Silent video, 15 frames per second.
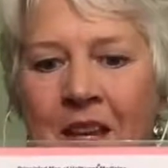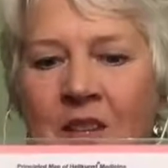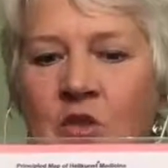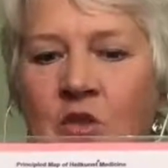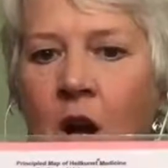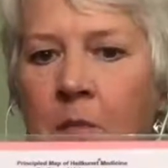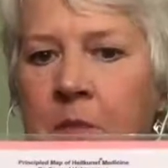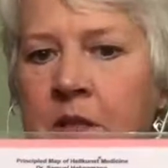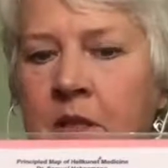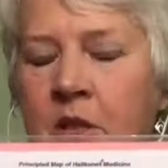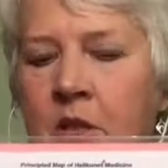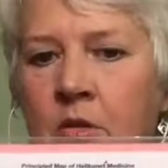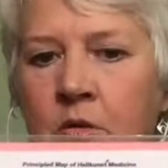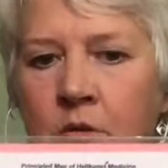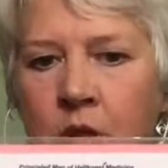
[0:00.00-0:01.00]
Trauma
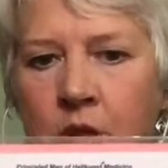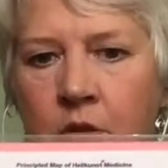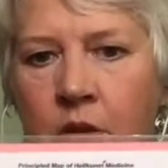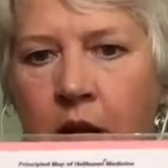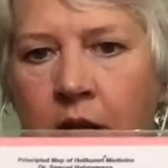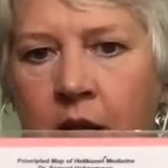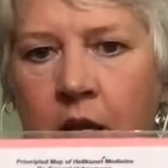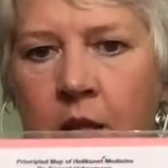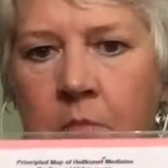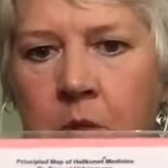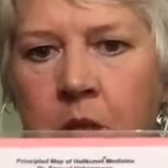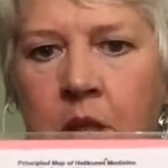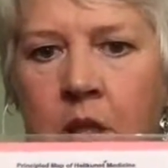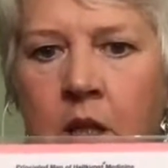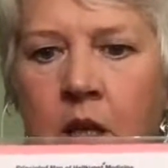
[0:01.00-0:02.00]
to the cranium
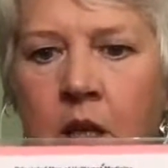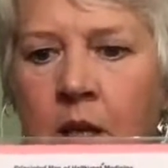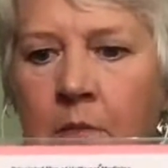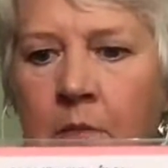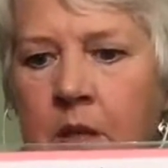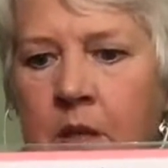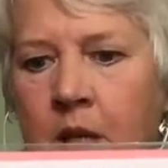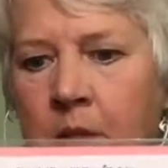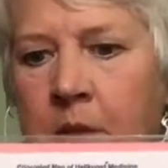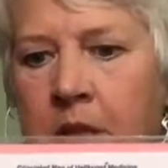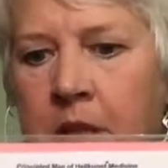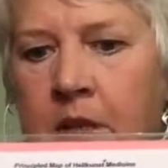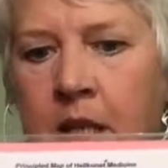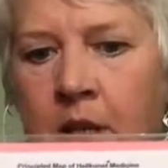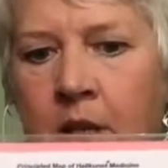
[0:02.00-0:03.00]

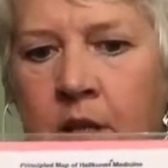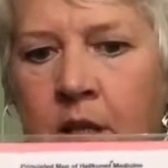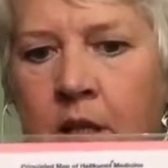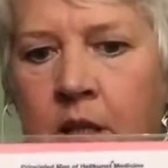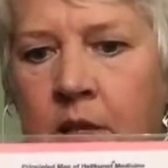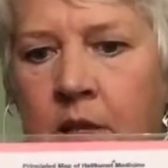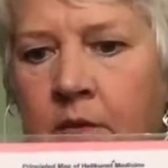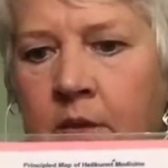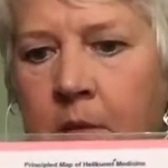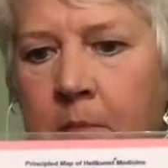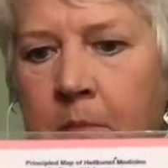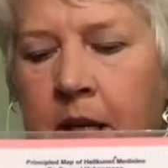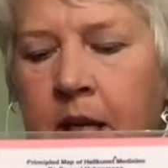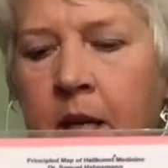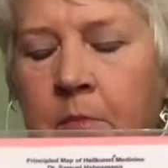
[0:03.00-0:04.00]
coming down the
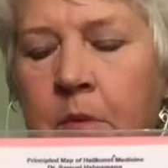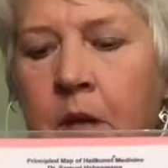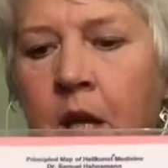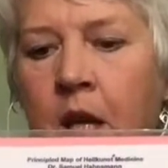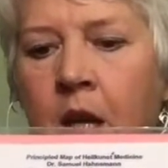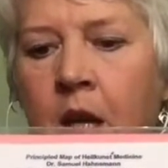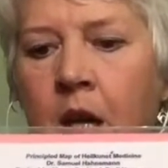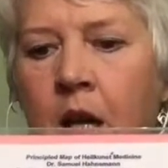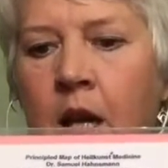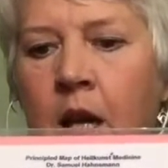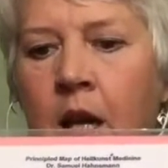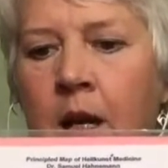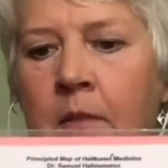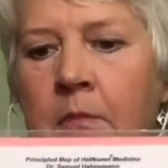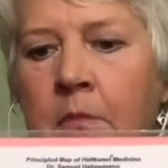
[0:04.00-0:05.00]
pipe.
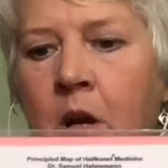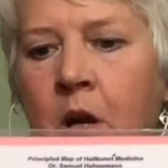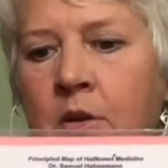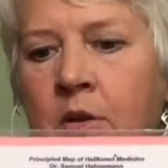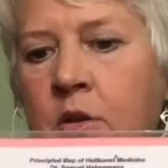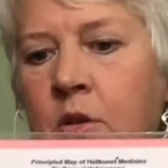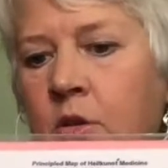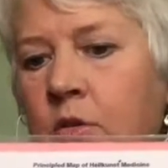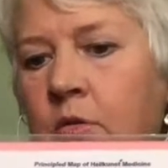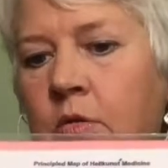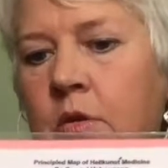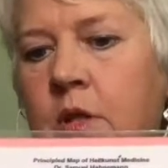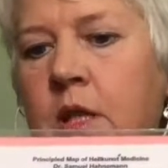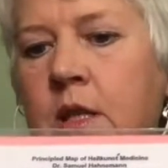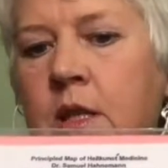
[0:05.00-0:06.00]
Also,
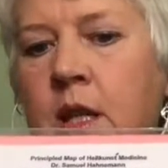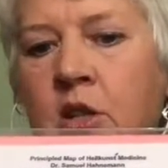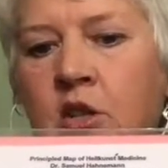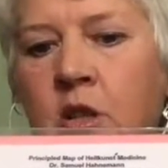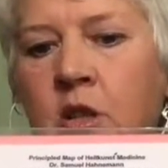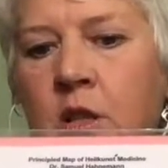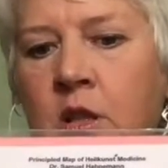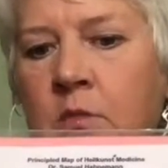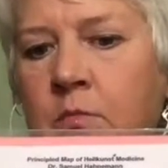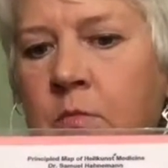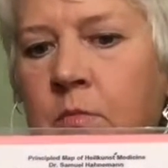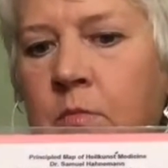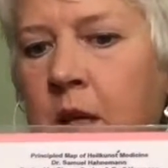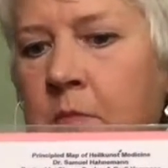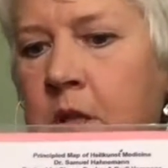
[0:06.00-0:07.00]
C-sectioned
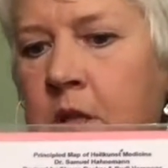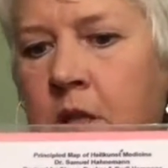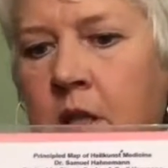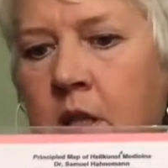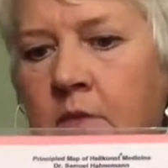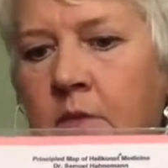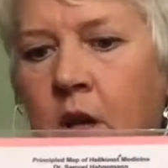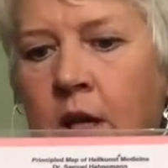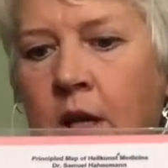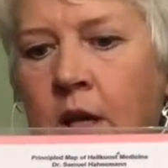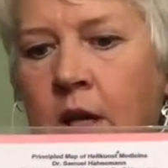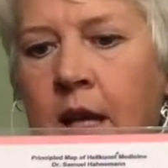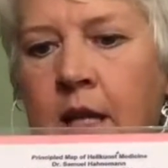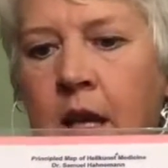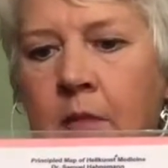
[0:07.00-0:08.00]
babes not
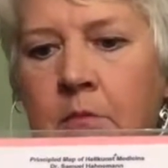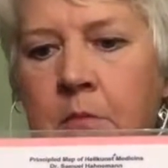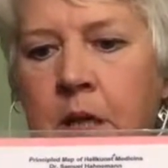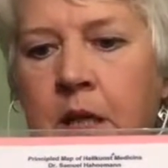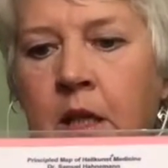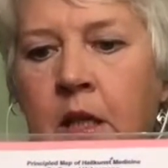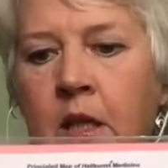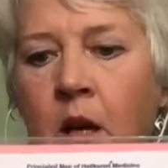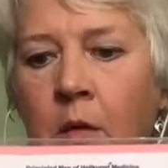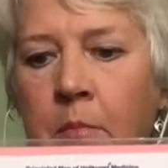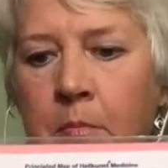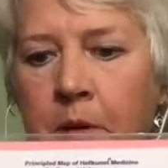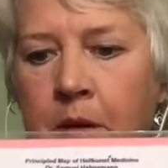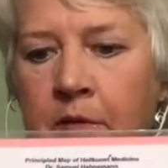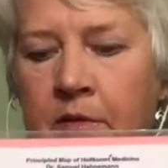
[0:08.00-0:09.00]
had that big
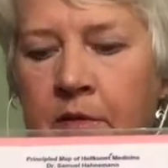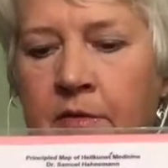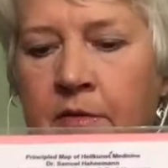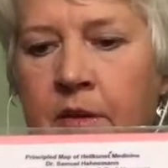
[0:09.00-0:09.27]
gulp of